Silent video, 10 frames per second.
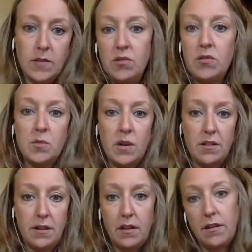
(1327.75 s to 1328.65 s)
Who knows what the
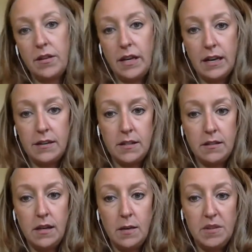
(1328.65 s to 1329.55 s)
other thing is.
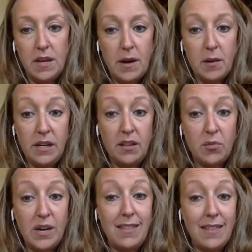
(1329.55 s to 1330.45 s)
But they better be
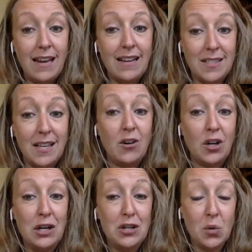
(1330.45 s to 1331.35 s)
3 things that are
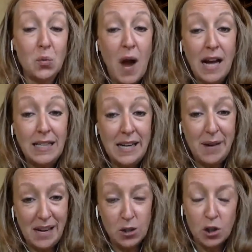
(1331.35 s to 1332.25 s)
going to directly
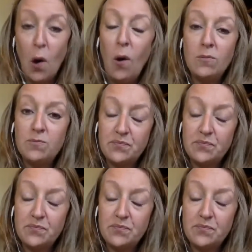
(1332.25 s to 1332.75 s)
meet your goal.